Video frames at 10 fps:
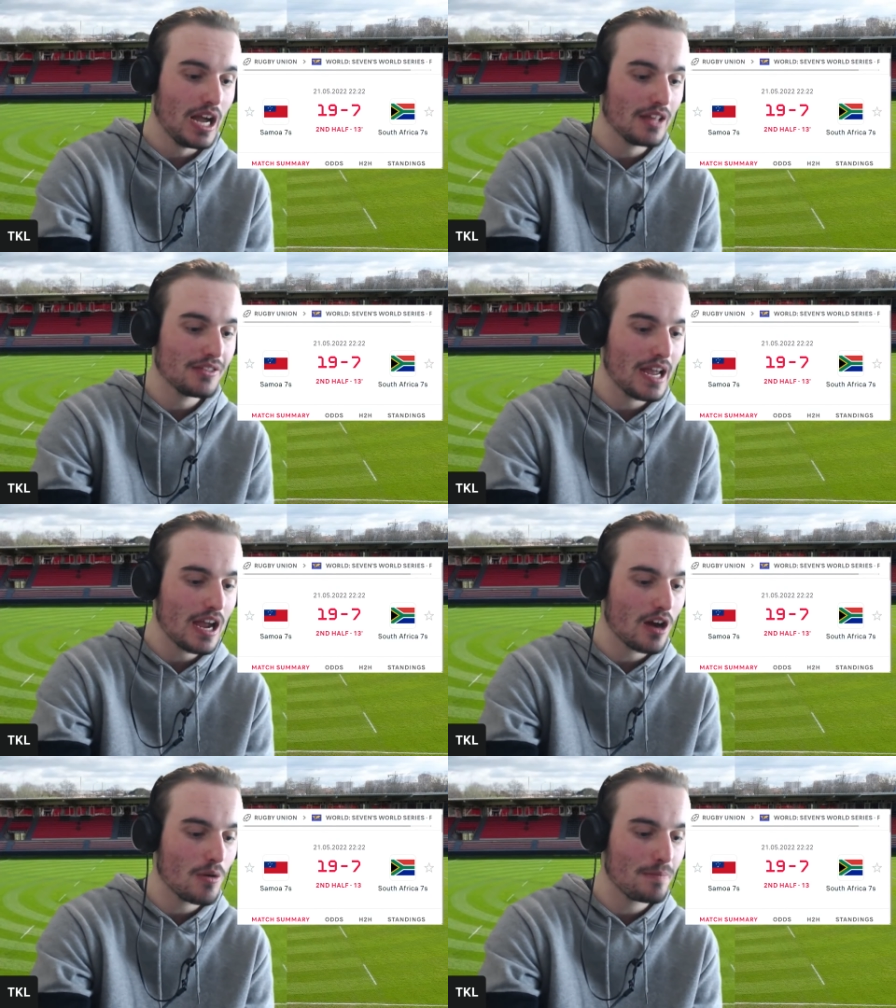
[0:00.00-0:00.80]
they
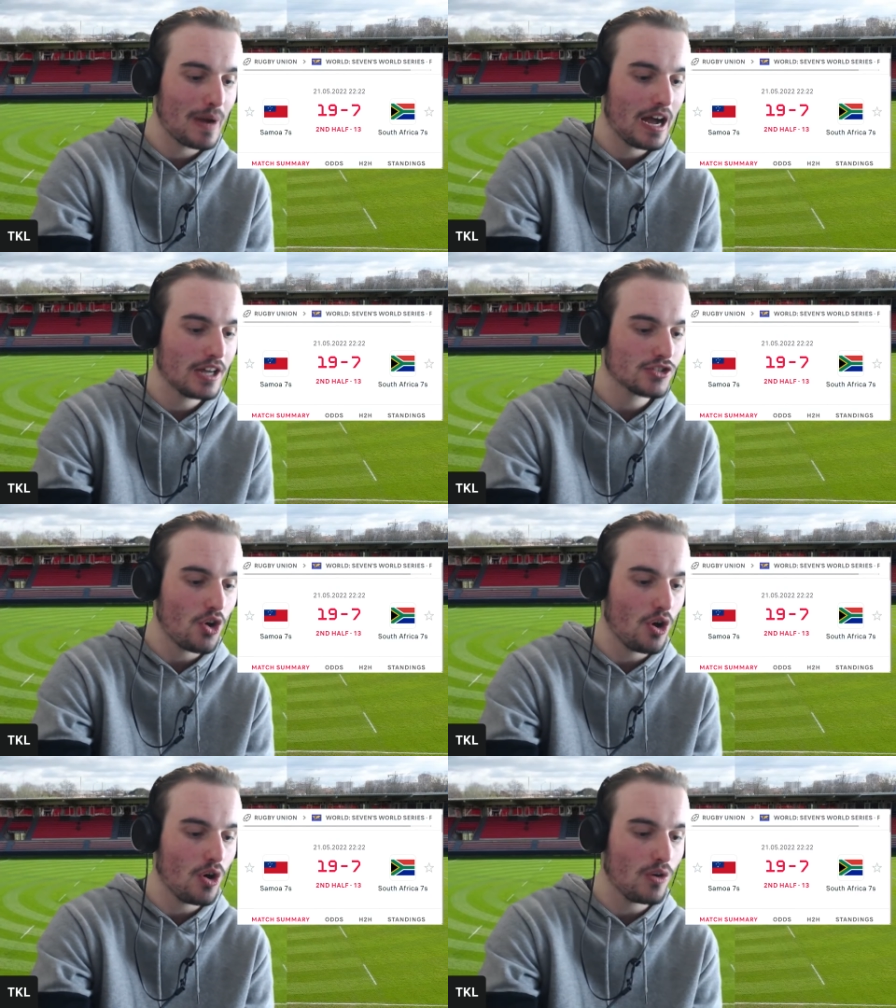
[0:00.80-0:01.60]
are a part
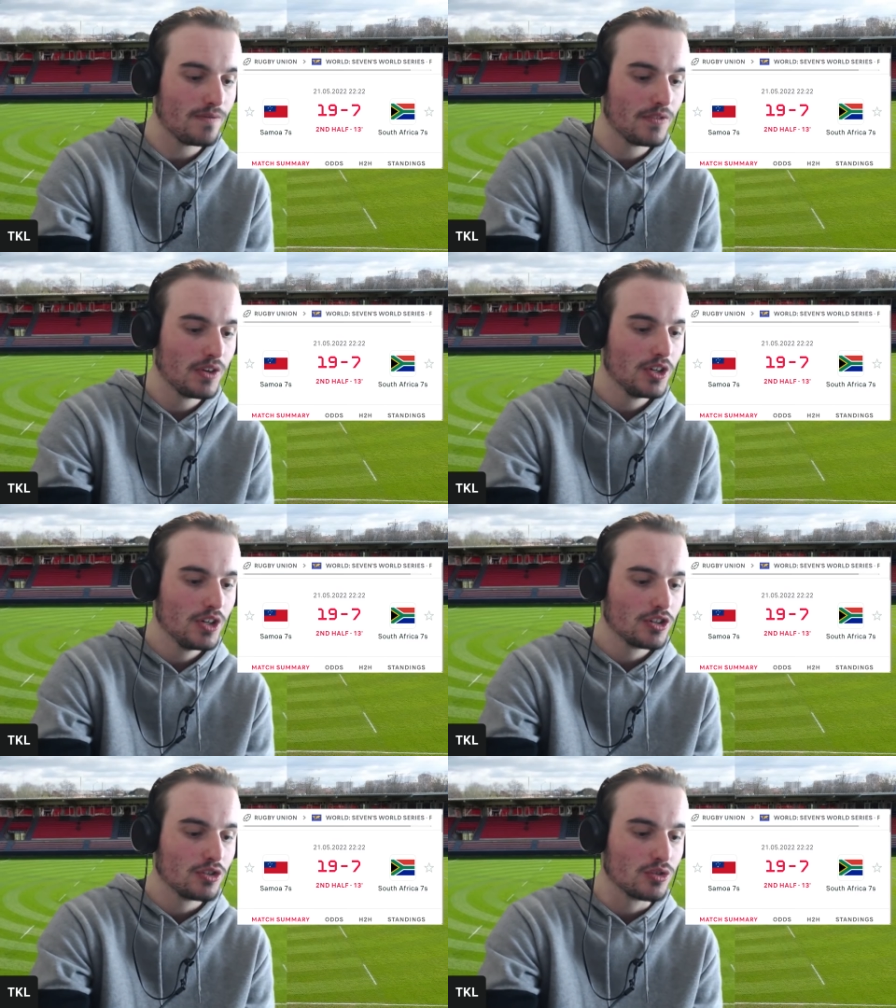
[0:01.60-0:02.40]
of
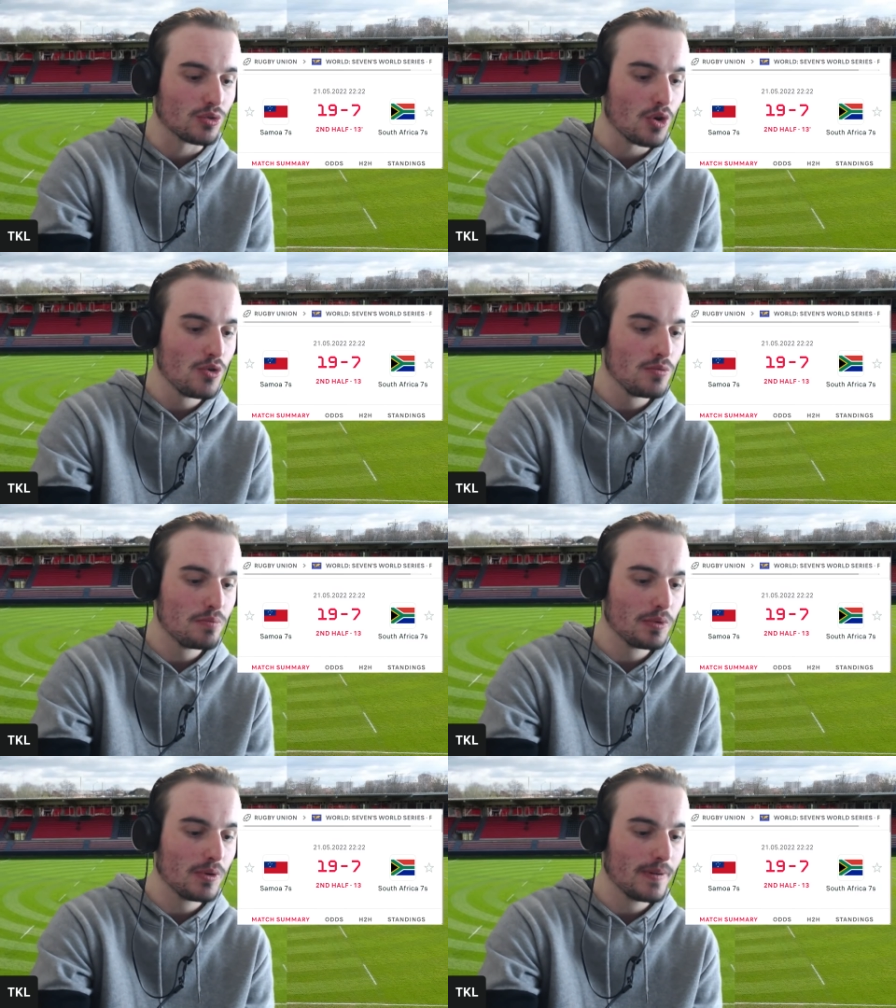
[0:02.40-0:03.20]
Group
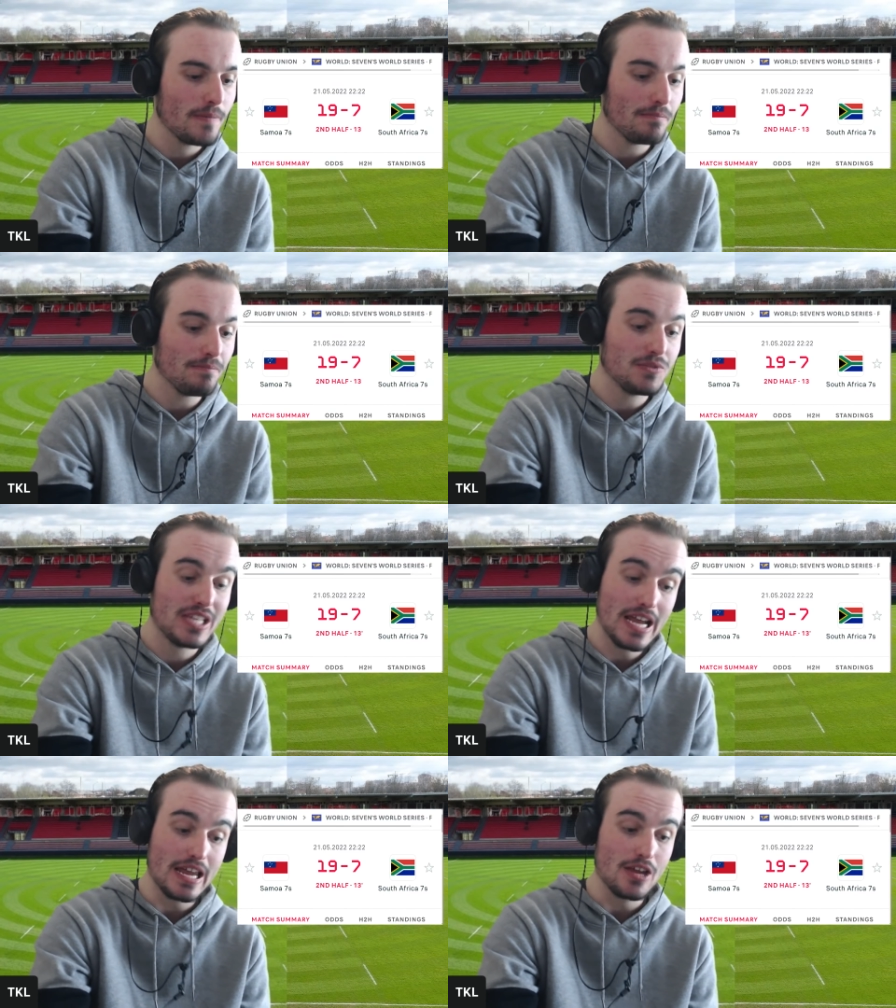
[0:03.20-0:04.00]

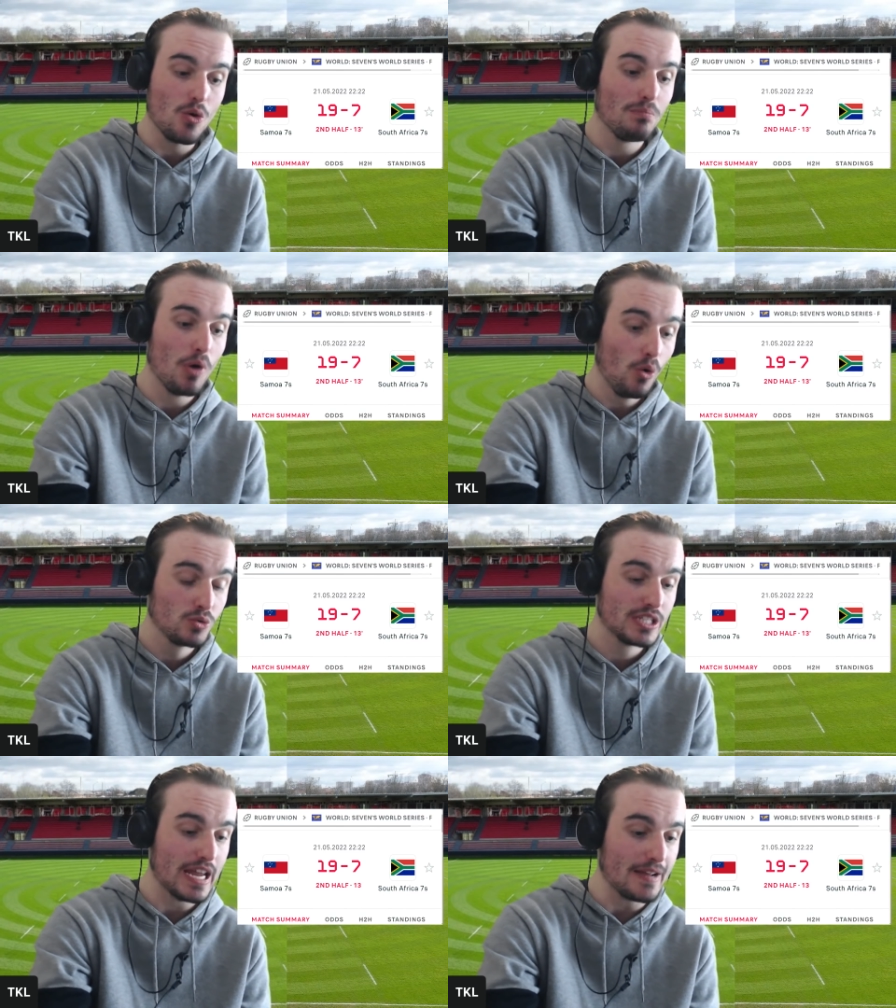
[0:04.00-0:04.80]
D or Pool
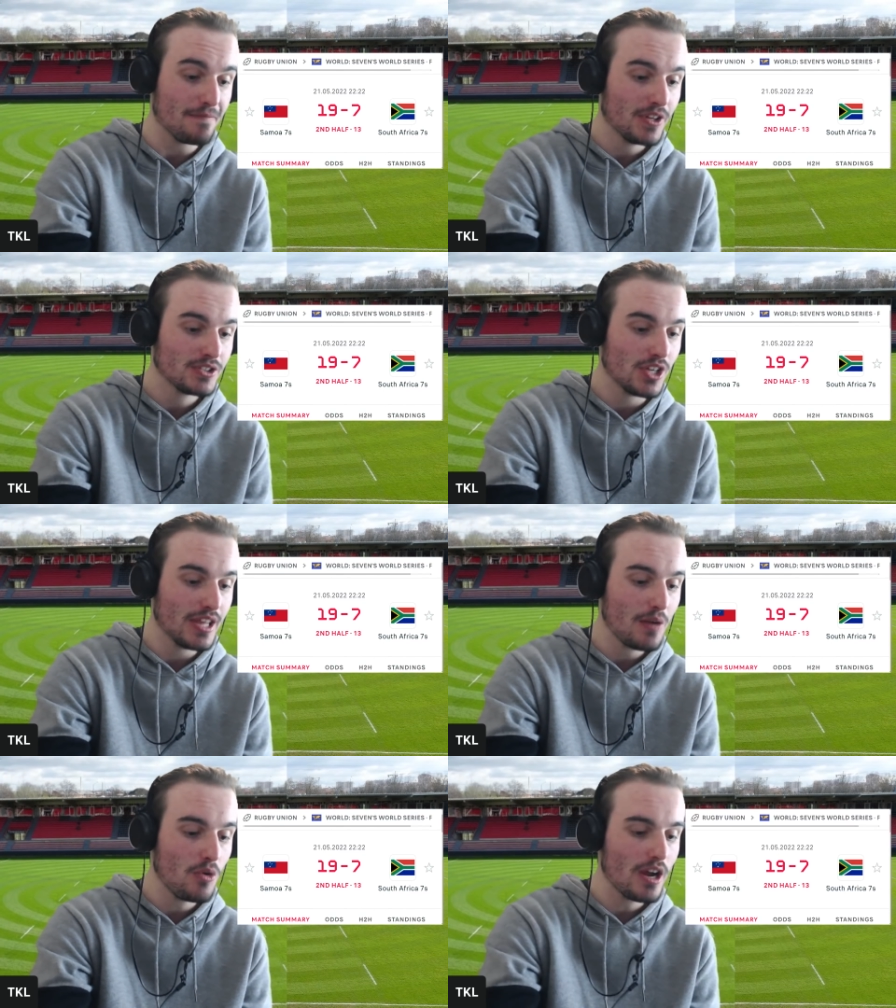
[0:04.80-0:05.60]
D. So they
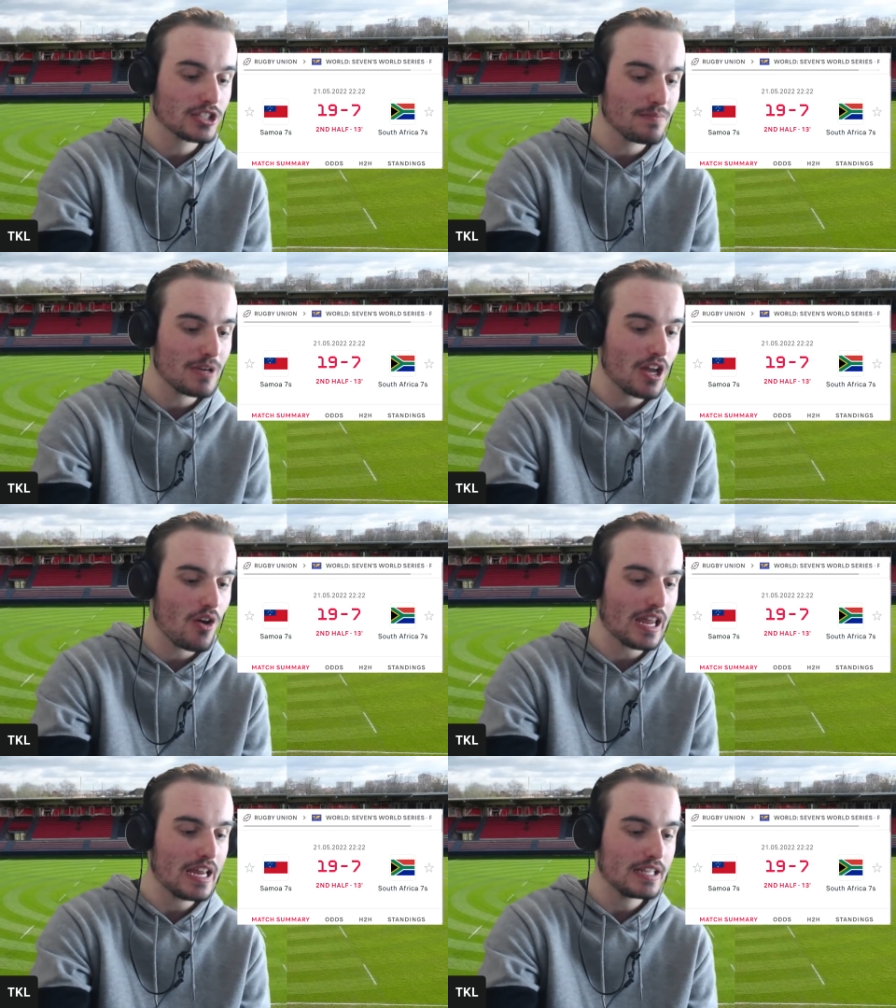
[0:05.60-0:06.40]
will actually be going
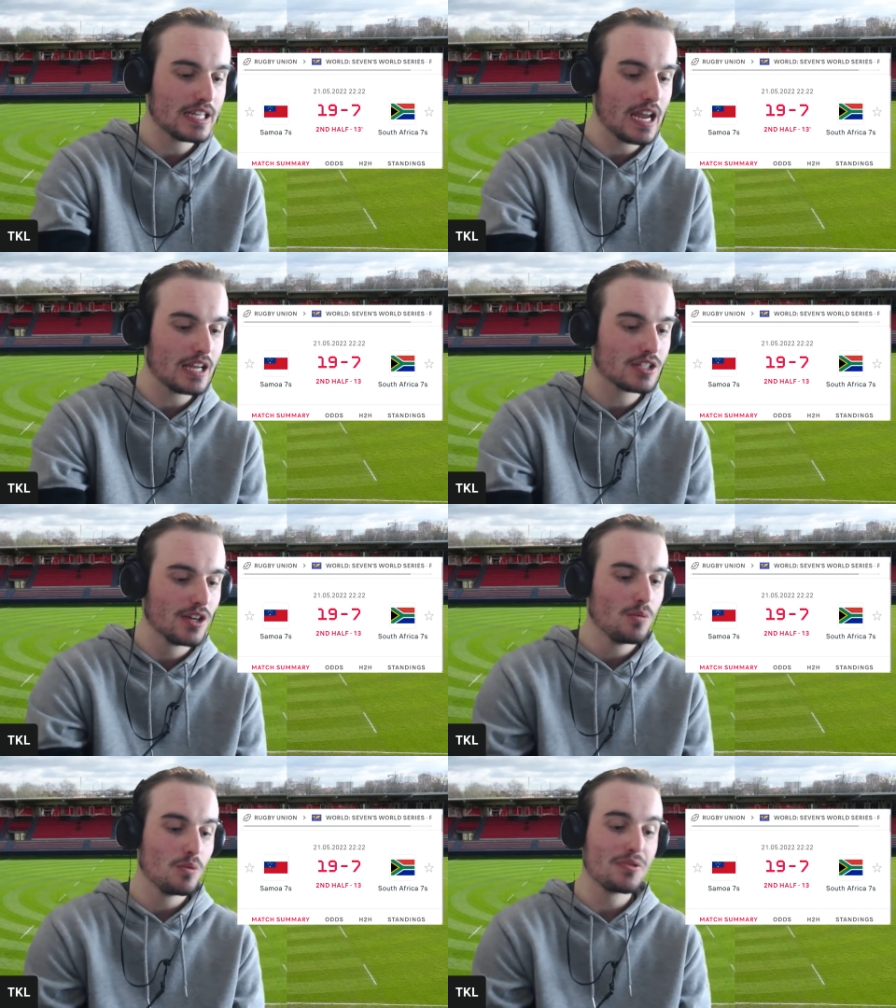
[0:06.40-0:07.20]
head-to-head
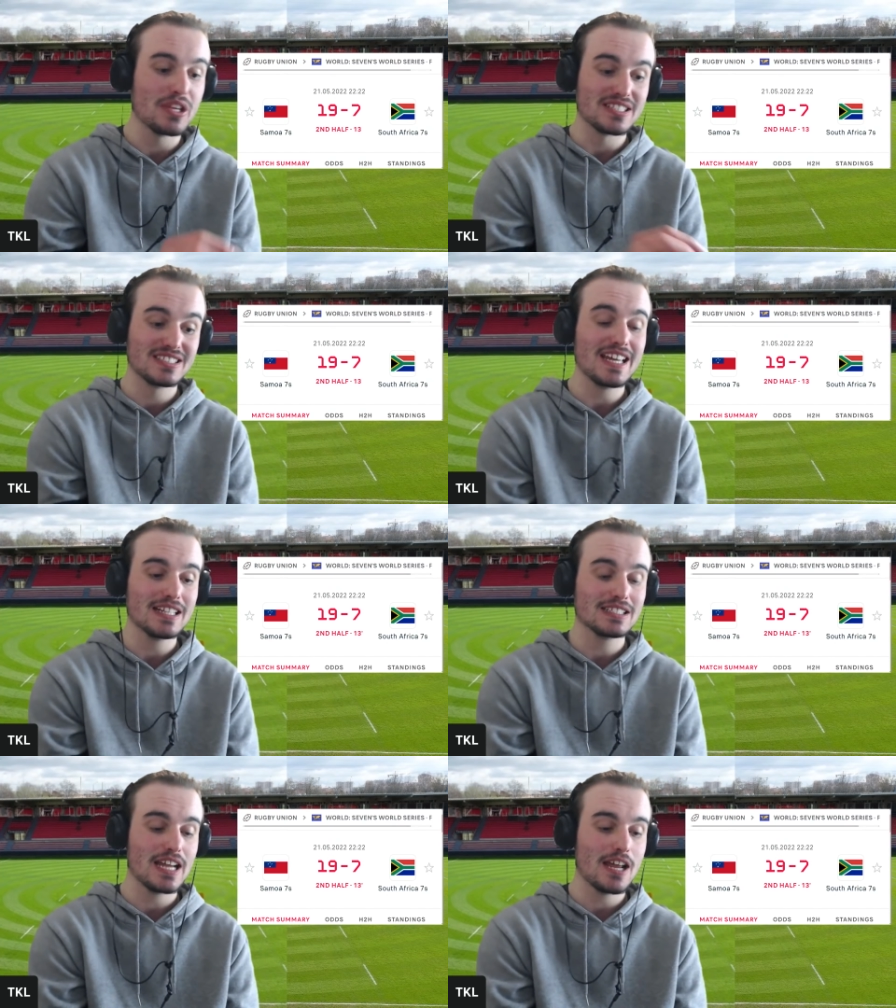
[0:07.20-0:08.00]
with the second
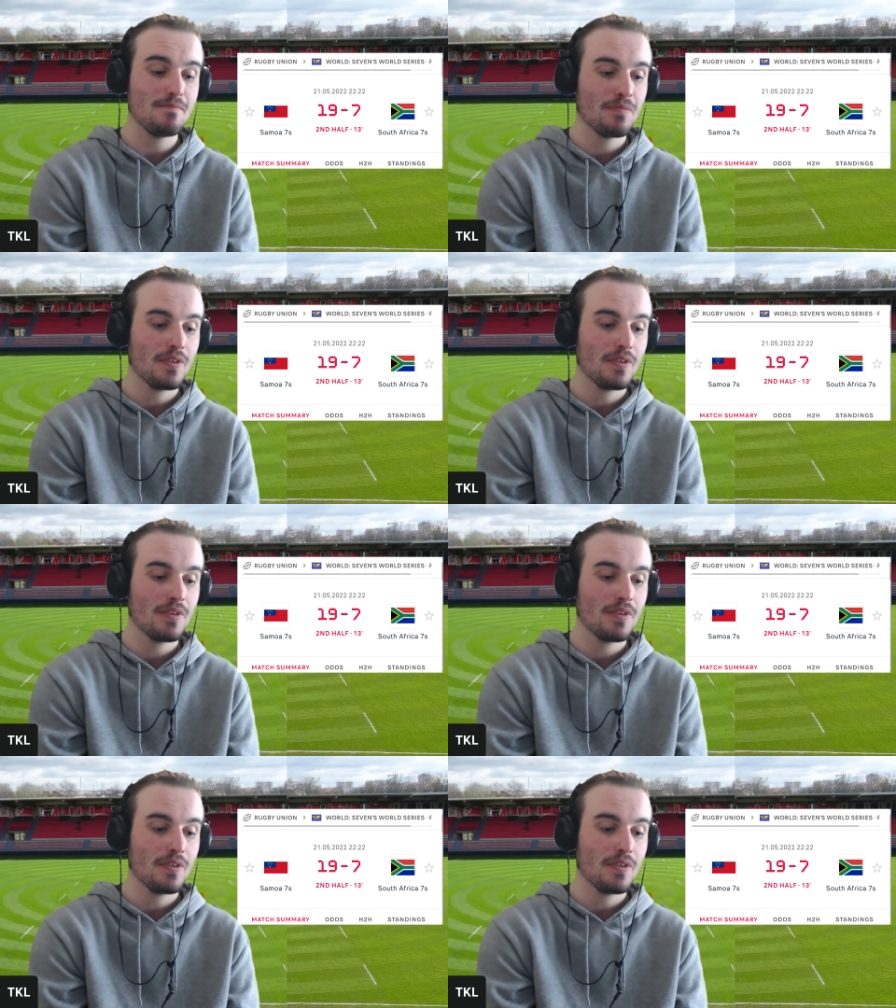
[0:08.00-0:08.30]
team